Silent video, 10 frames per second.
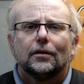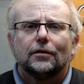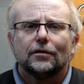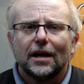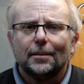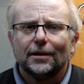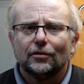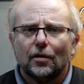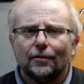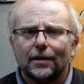Disabling
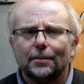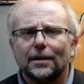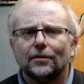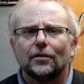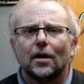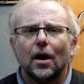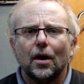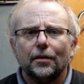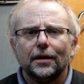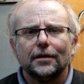soft limits
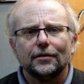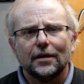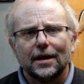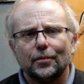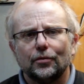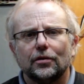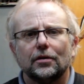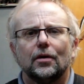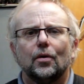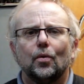only disables
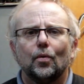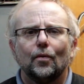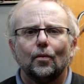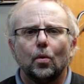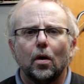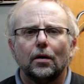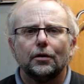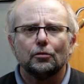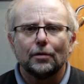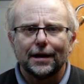it while
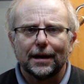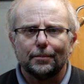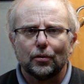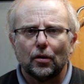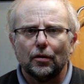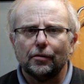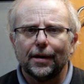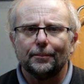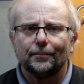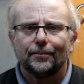you're running a
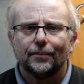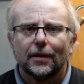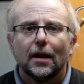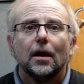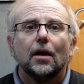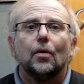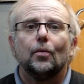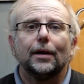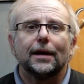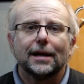program.
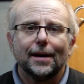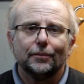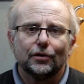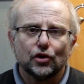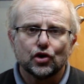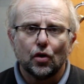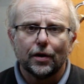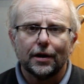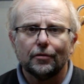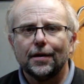When it comes to
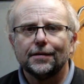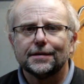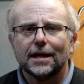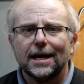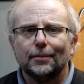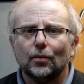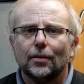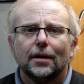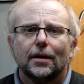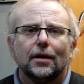jogging around the table,
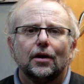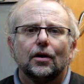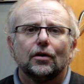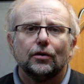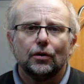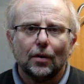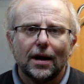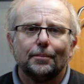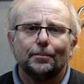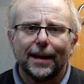you
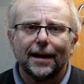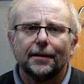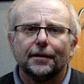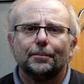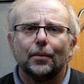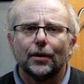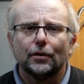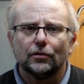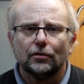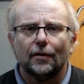are bound by
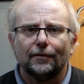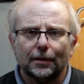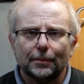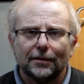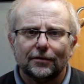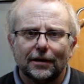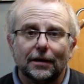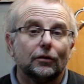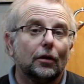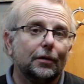your soft limit
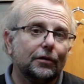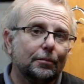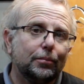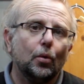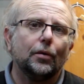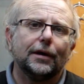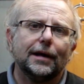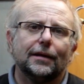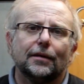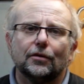settings. So it is important to
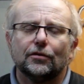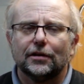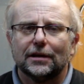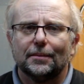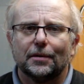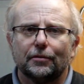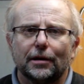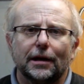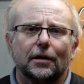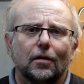get those set up
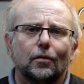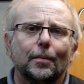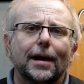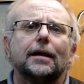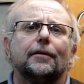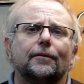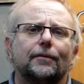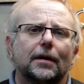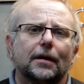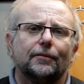correctly. And I will make a,
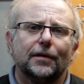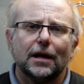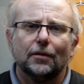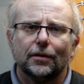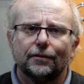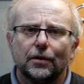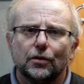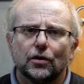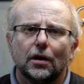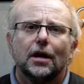a video in the
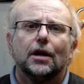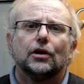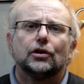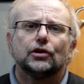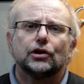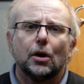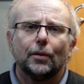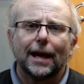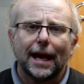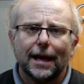future
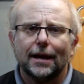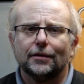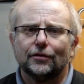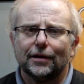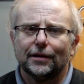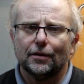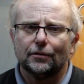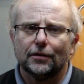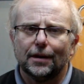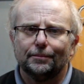showing how to set
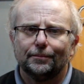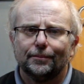those up.